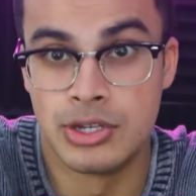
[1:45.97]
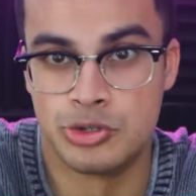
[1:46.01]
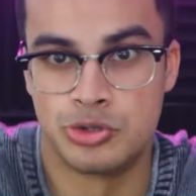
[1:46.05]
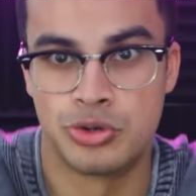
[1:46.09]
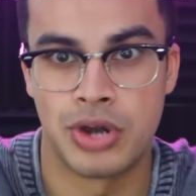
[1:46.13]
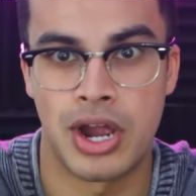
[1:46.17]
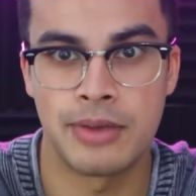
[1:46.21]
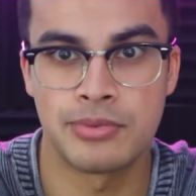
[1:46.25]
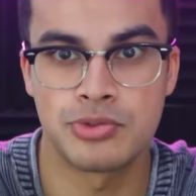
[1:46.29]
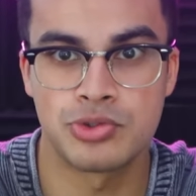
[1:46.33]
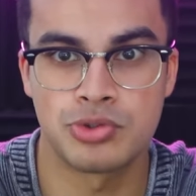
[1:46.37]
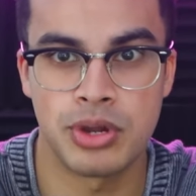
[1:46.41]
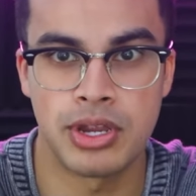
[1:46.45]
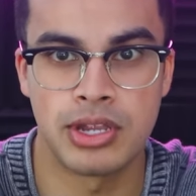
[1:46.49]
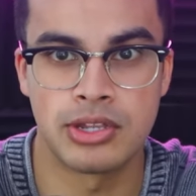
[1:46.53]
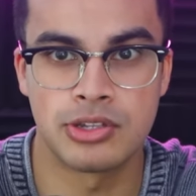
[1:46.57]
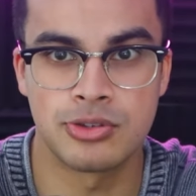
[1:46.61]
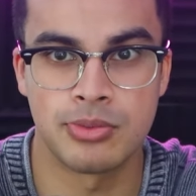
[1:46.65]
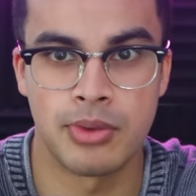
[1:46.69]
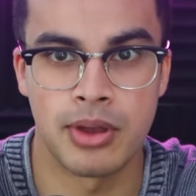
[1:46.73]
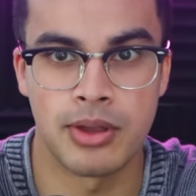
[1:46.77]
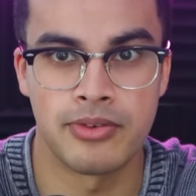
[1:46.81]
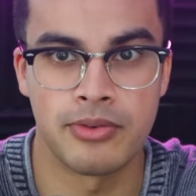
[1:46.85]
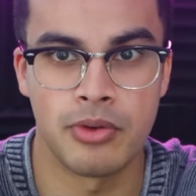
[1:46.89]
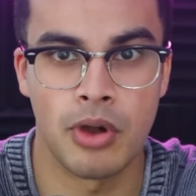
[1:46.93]
dropped straight
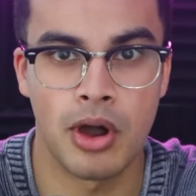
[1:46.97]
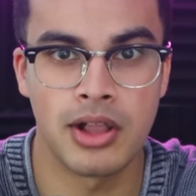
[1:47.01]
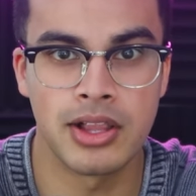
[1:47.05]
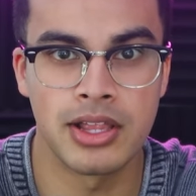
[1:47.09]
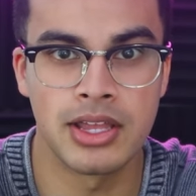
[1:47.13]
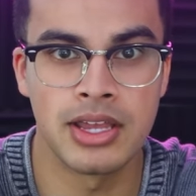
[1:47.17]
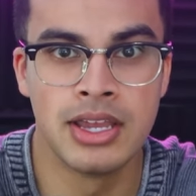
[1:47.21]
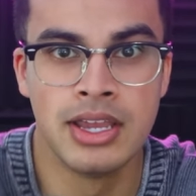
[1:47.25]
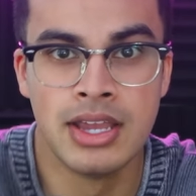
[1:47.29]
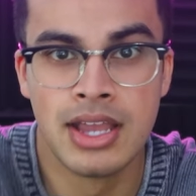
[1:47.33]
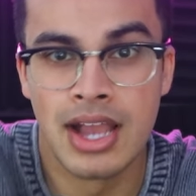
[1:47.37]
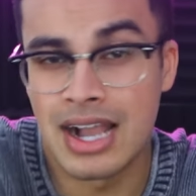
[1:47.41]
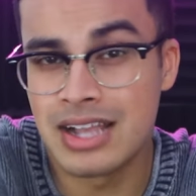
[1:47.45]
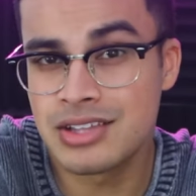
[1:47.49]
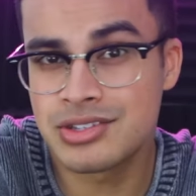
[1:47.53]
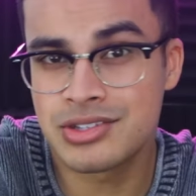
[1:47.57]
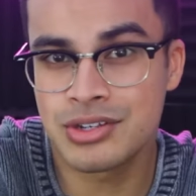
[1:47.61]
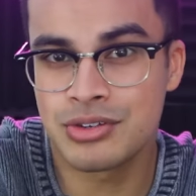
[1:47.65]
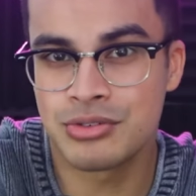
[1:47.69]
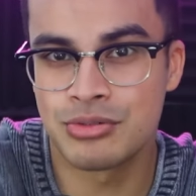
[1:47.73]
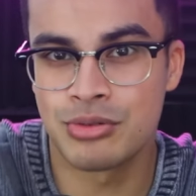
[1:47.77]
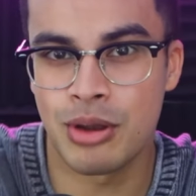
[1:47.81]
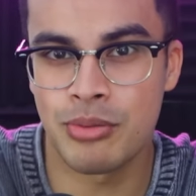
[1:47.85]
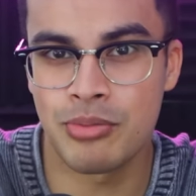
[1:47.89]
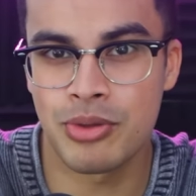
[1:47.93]
into my wallet. I
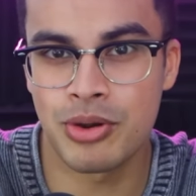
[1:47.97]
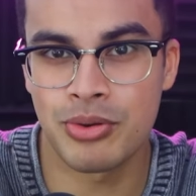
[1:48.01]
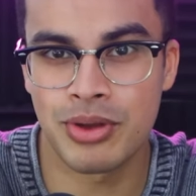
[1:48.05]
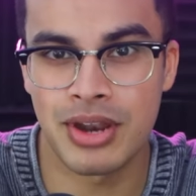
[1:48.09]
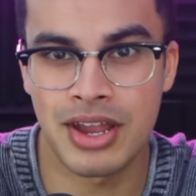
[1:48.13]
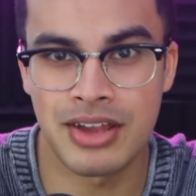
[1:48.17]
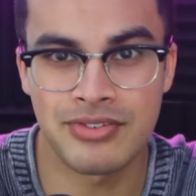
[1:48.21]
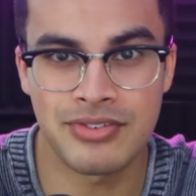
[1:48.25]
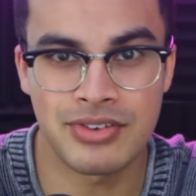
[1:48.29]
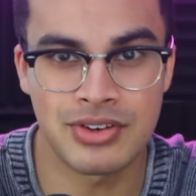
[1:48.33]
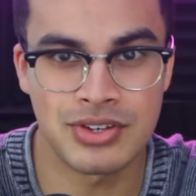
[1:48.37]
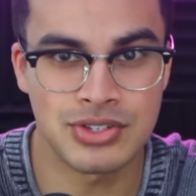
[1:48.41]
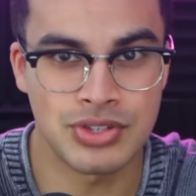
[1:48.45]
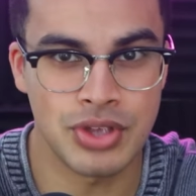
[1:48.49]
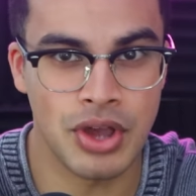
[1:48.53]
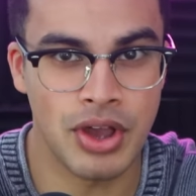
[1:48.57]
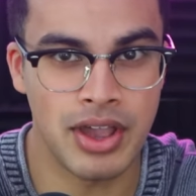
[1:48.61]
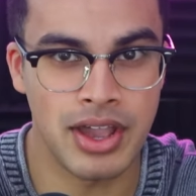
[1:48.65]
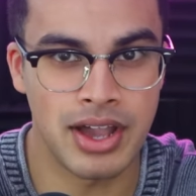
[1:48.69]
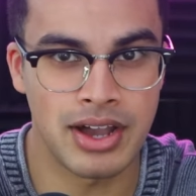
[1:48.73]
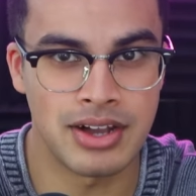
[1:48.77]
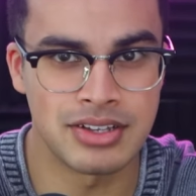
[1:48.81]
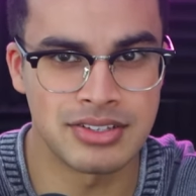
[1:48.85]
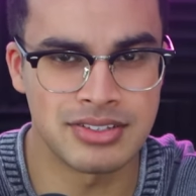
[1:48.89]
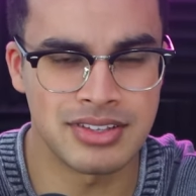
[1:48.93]
still remember when I first saw it,
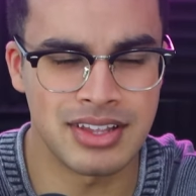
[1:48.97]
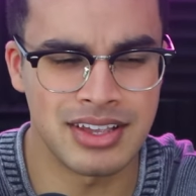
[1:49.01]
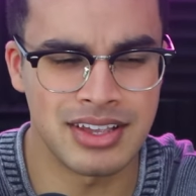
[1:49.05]
I was